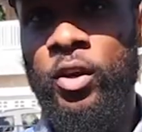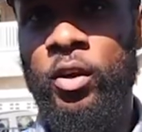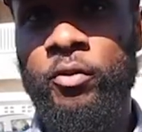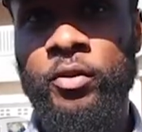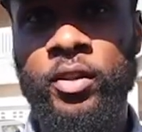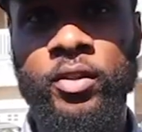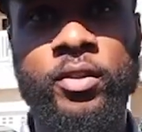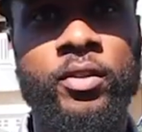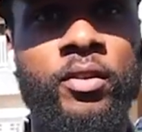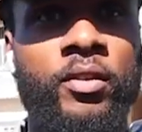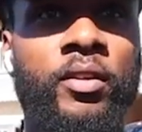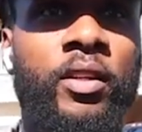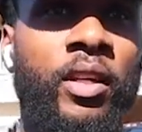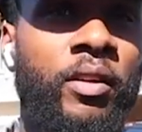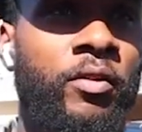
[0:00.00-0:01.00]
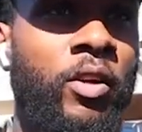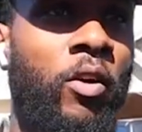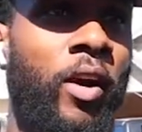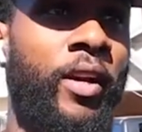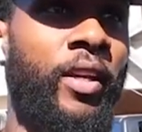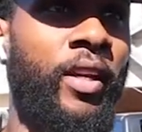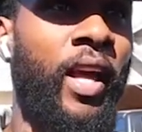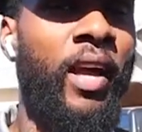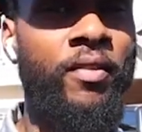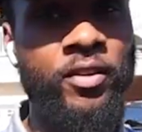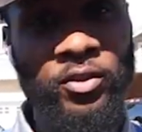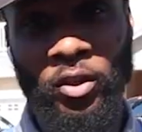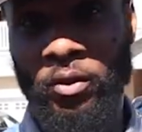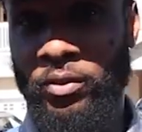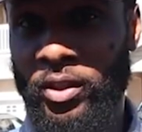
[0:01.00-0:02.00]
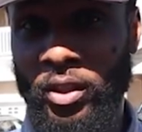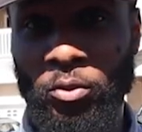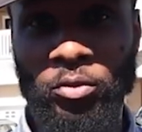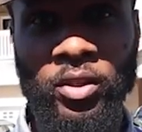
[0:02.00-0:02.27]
service, even though I didn't have the service he